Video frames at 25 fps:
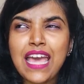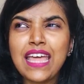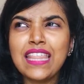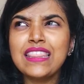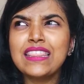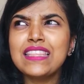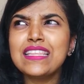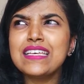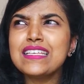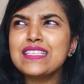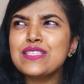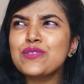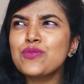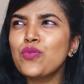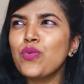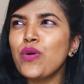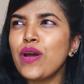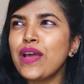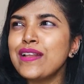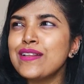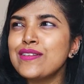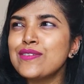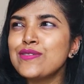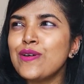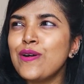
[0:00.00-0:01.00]
And this
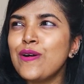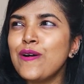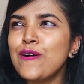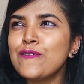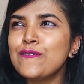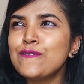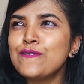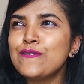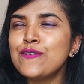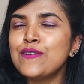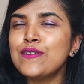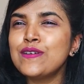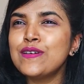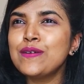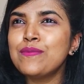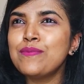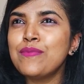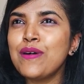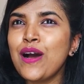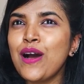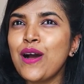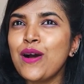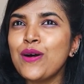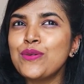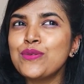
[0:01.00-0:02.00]
went on for
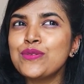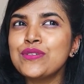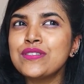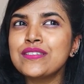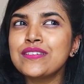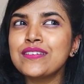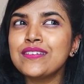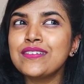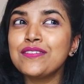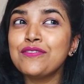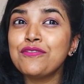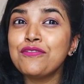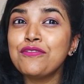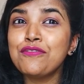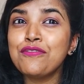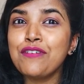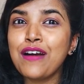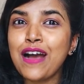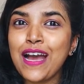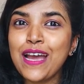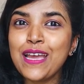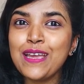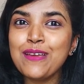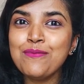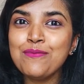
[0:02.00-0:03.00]
about
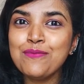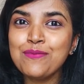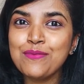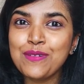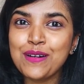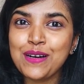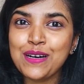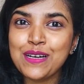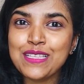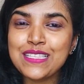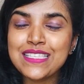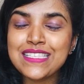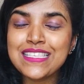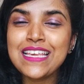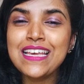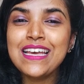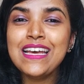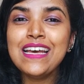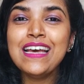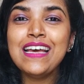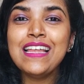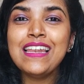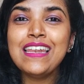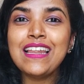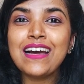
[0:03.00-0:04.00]
5 months.
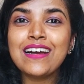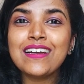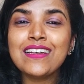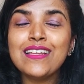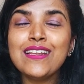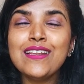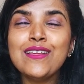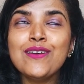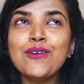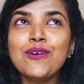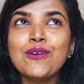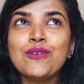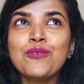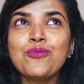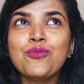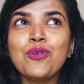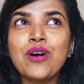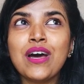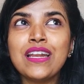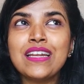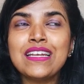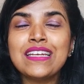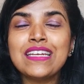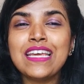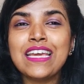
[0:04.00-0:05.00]
Luckily, on
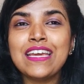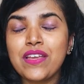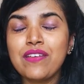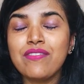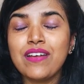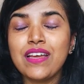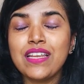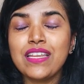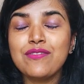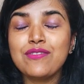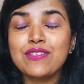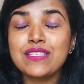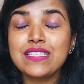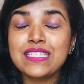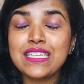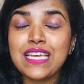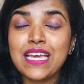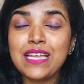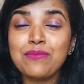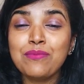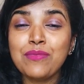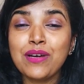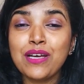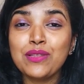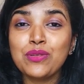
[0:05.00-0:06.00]
one day when he was
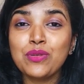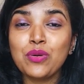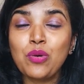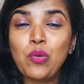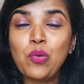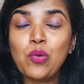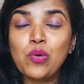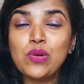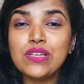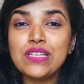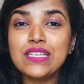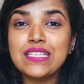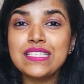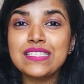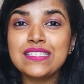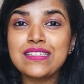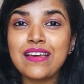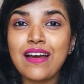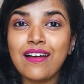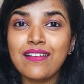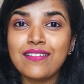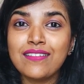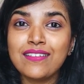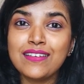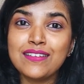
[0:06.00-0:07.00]
10 months old, he
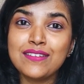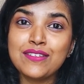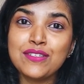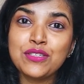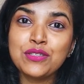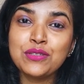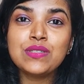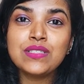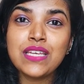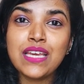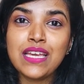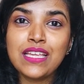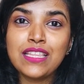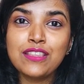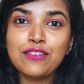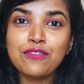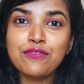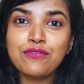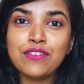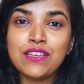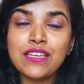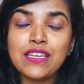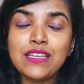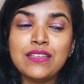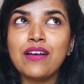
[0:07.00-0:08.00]
started to take the
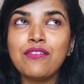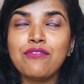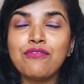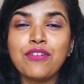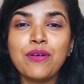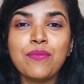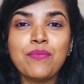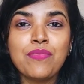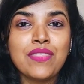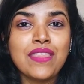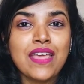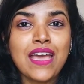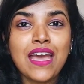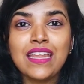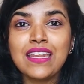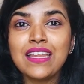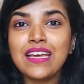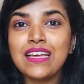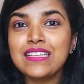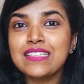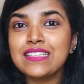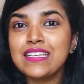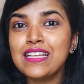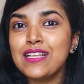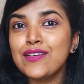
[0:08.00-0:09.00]
feed. From then
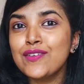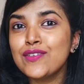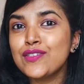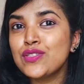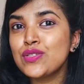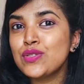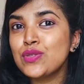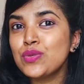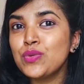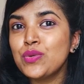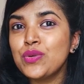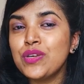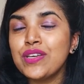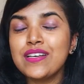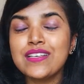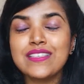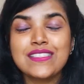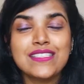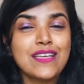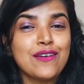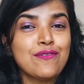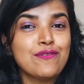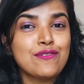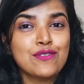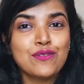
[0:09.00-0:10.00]
until he was 2
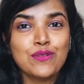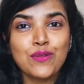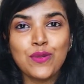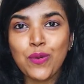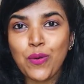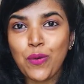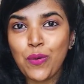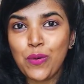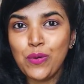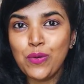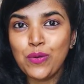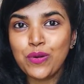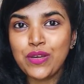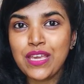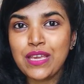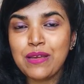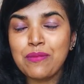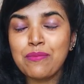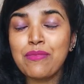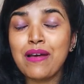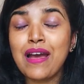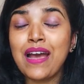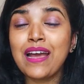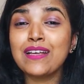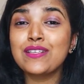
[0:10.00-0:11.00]
years, there was no
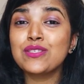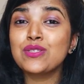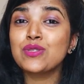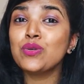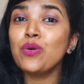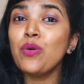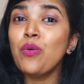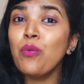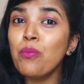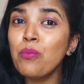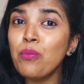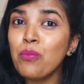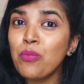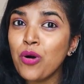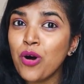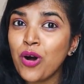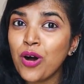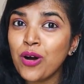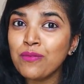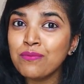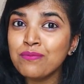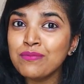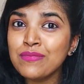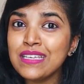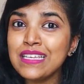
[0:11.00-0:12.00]
looking back. So
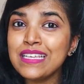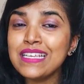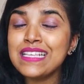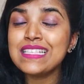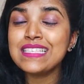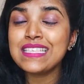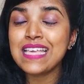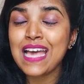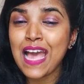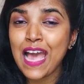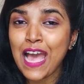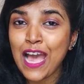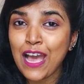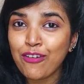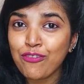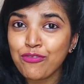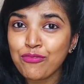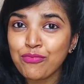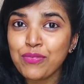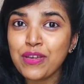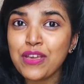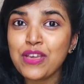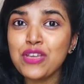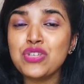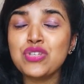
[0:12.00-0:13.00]
mommies,
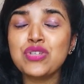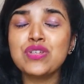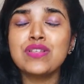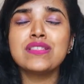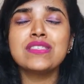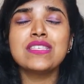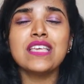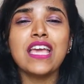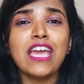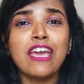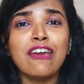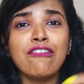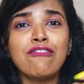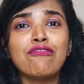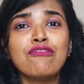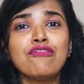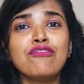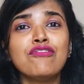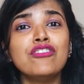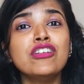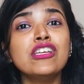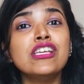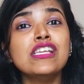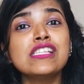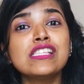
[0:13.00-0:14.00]
have patience.
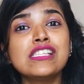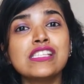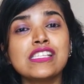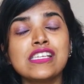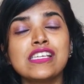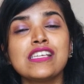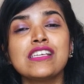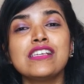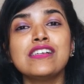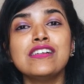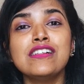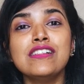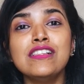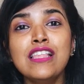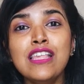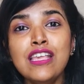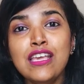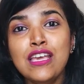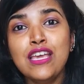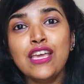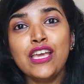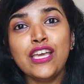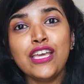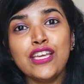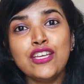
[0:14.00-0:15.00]
Every single
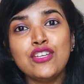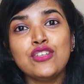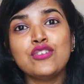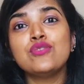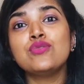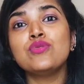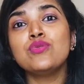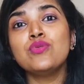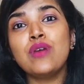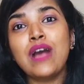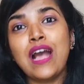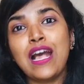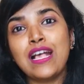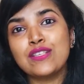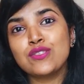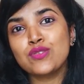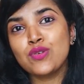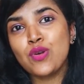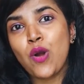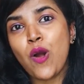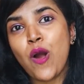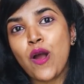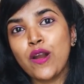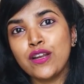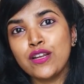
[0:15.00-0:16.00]
issue has
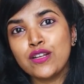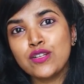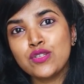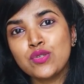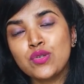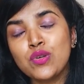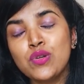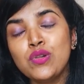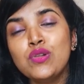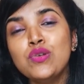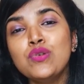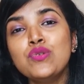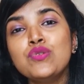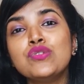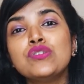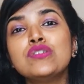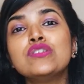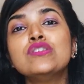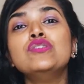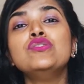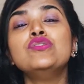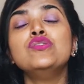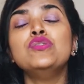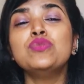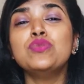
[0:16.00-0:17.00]
got its
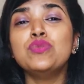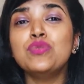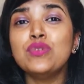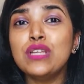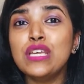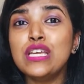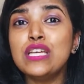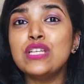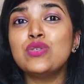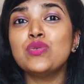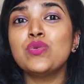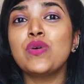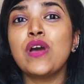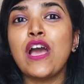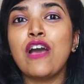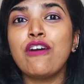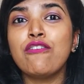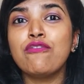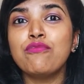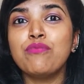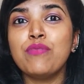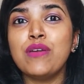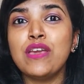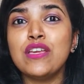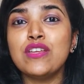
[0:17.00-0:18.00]
solutions. You need to
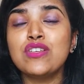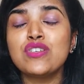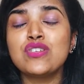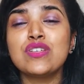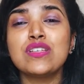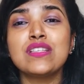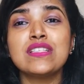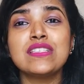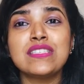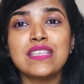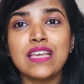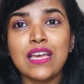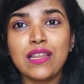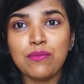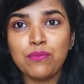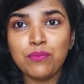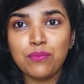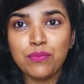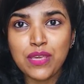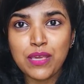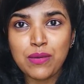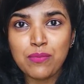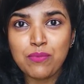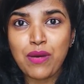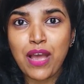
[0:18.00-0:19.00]
have patience and
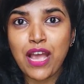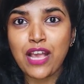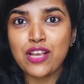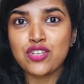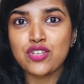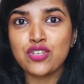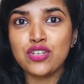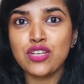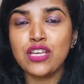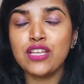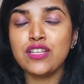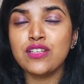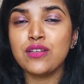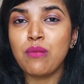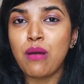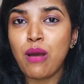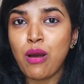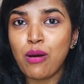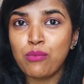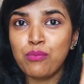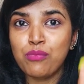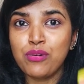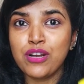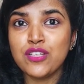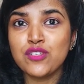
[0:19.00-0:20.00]
be passionate
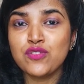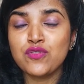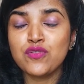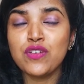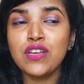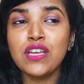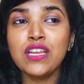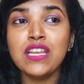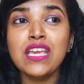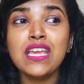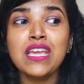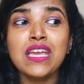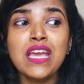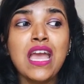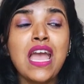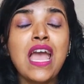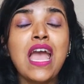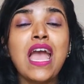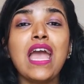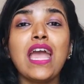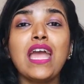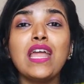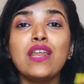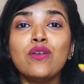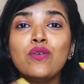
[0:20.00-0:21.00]
about breastfeeding,
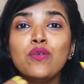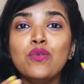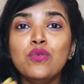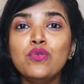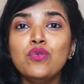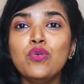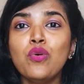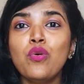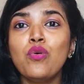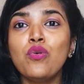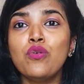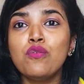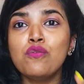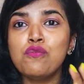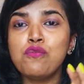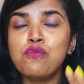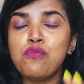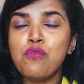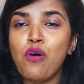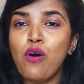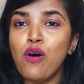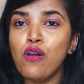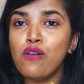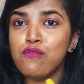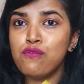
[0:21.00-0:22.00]
and don't
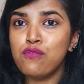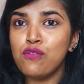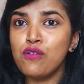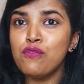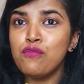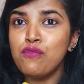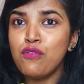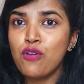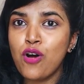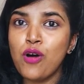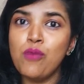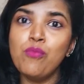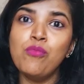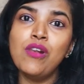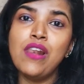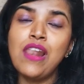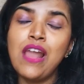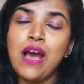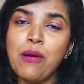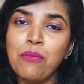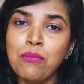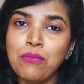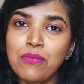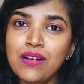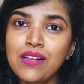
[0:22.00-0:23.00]
fall for
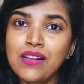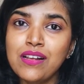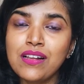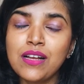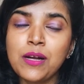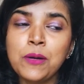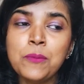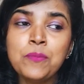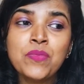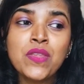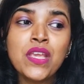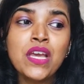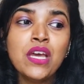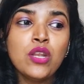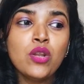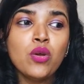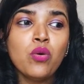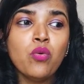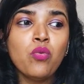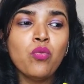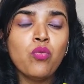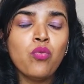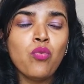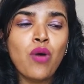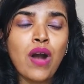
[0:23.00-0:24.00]
formula milk. Now,
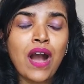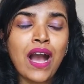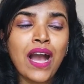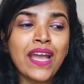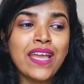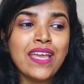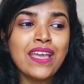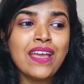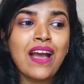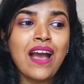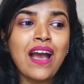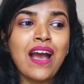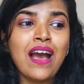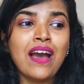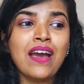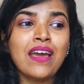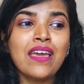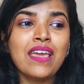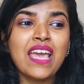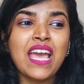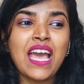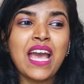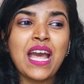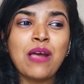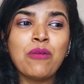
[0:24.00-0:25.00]
why
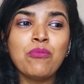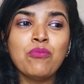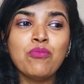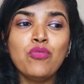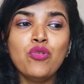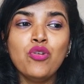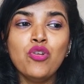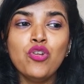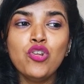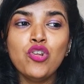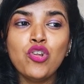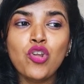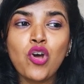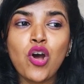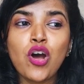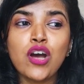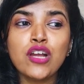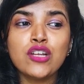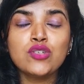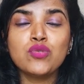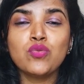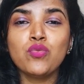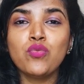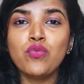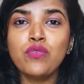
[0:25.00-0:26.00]
I am
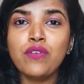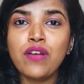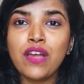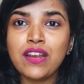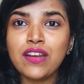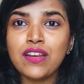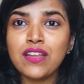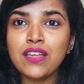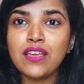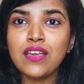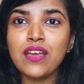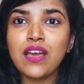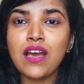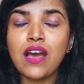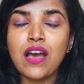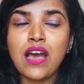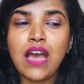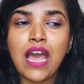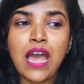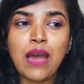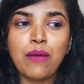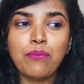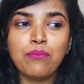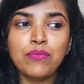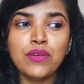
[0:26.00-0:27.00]
not very
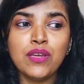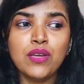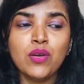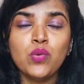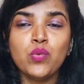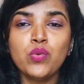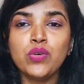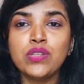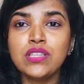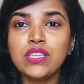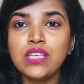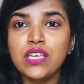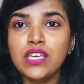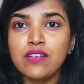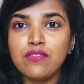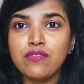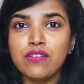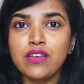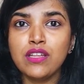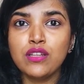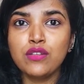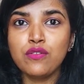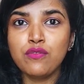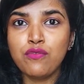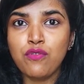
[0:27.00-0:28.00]
happy with
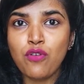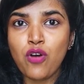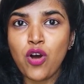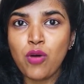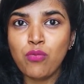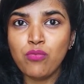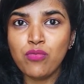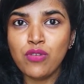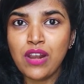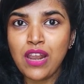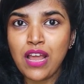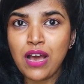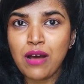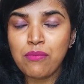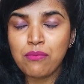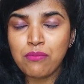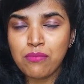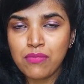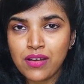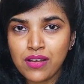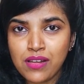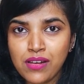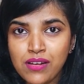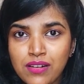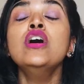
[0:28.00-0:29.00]
giving the formula
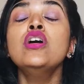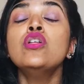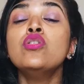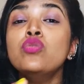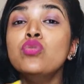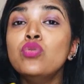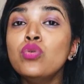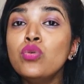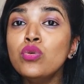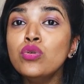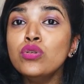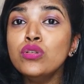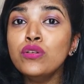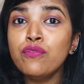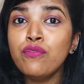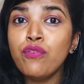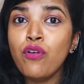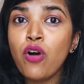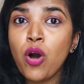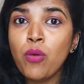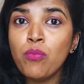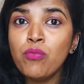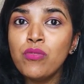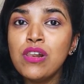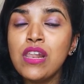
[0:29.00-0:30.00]
milk, though the
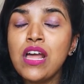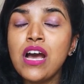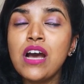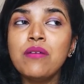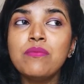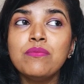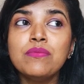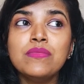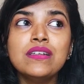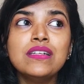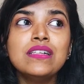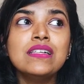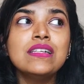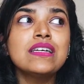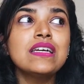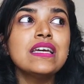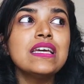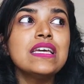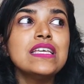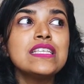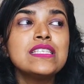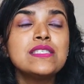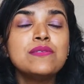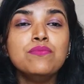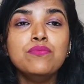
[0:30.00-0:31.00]
formula milk
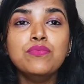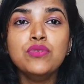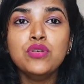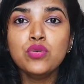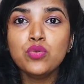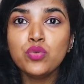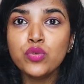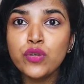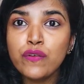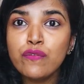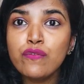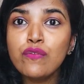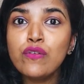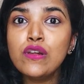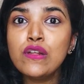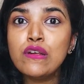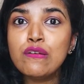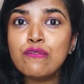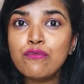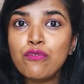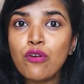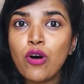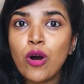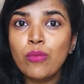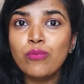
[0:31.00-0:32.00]
is beautifully
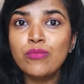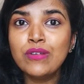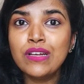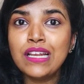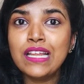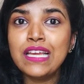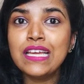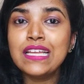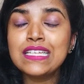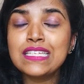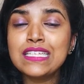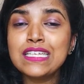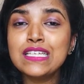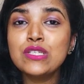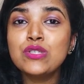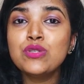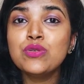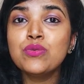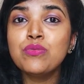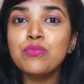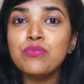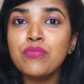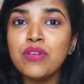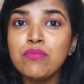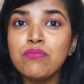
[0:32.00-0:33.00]
formulated
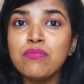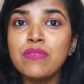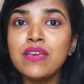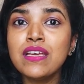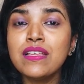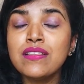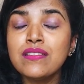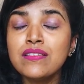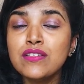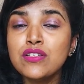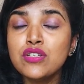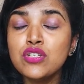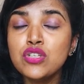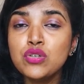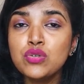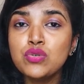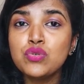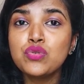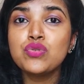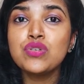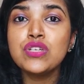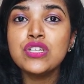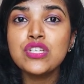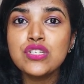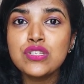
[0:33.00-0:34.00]
to mimic the
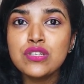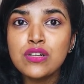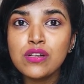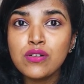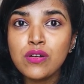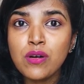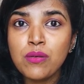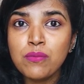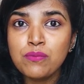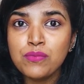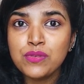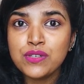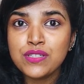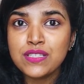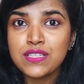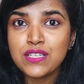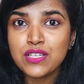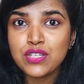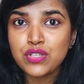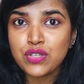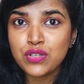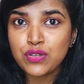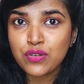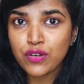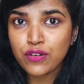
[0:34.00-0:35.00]
nutritional
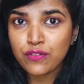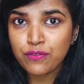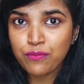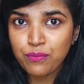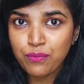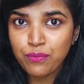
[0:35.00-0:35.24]
composition of